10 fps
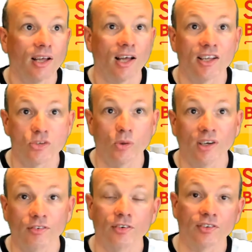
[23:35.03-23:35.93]

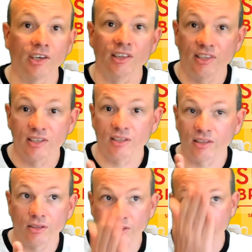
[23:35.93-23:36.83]
2015,
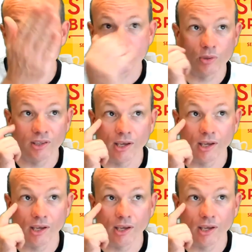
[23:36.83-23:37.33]
this is when